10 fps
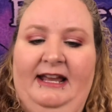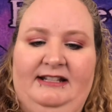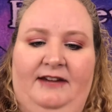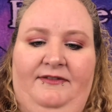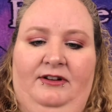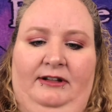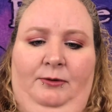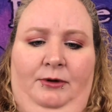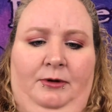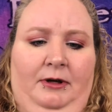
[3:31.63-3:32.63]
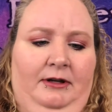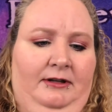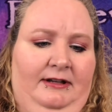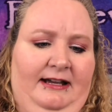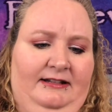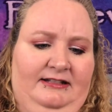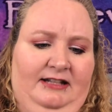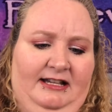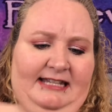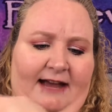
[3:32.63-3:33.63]
woo,
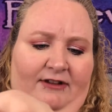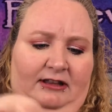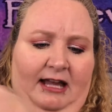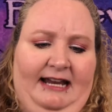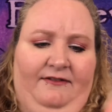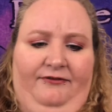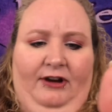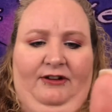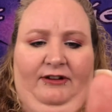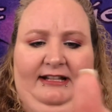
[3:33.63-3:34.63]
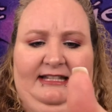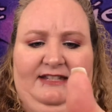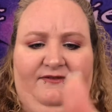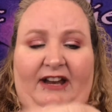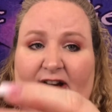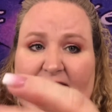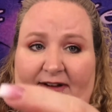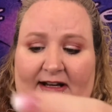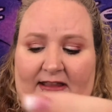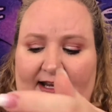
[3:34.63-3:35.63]
does have a light fragrance. Very,
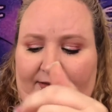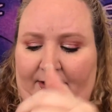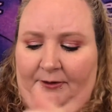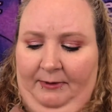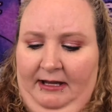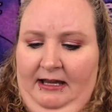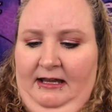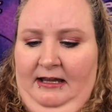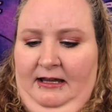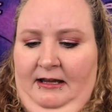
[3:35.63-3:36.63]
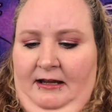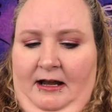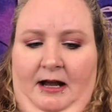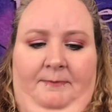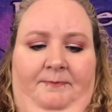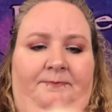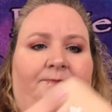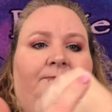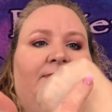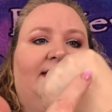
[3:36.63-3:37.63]
very light, though. Let's
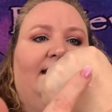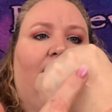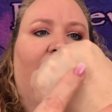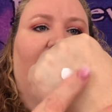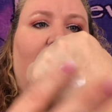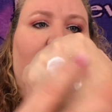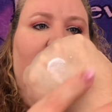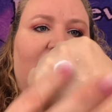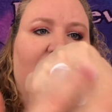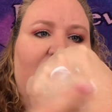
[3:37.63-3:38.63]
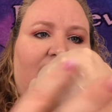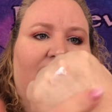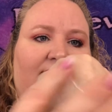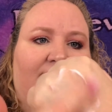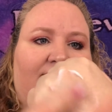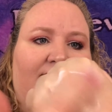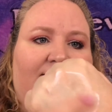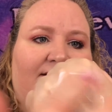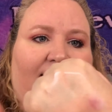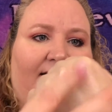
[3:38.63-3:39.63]
see how it feels.
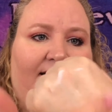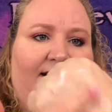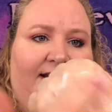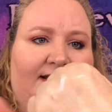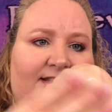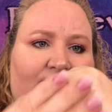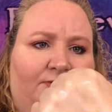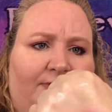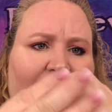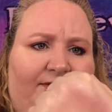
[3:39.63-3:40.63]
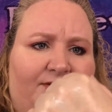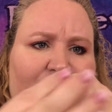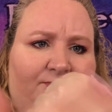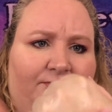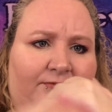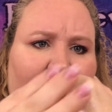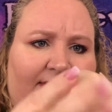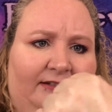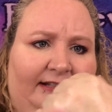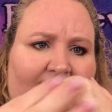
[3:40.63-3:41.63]
Nice. Ooh, that feels
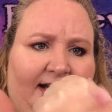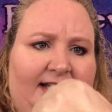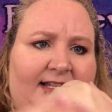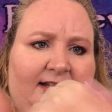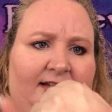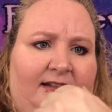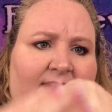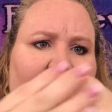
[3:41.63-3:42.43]
really nice.